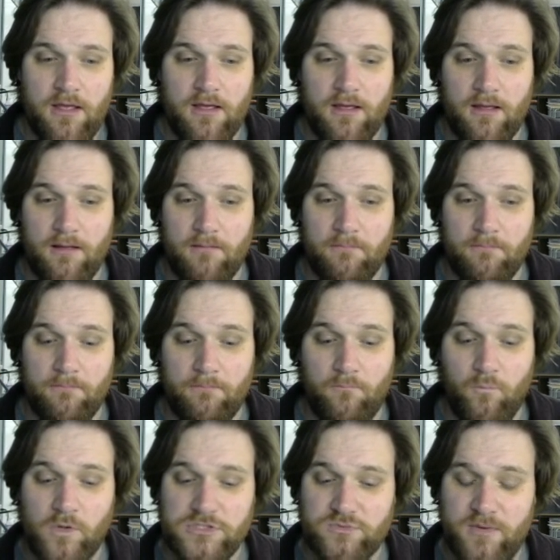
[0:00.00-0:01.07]

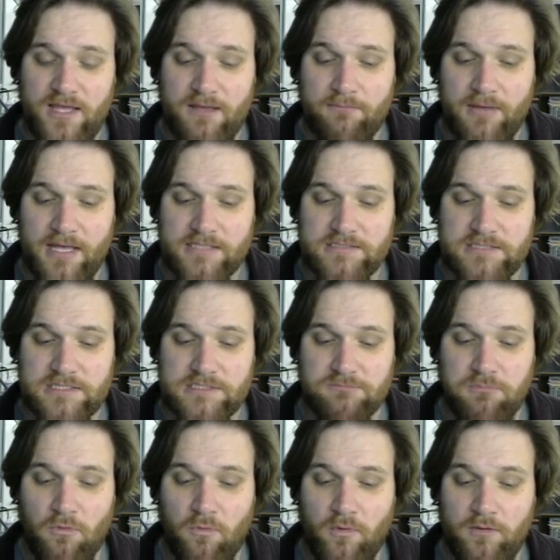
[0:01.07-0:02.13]
Once we get past this
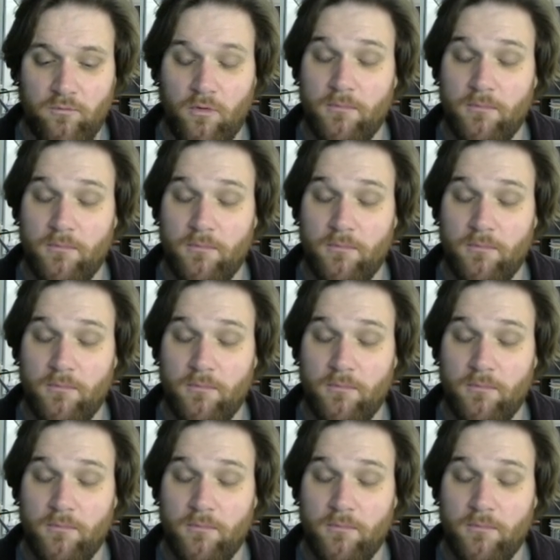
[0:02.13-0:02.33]
point,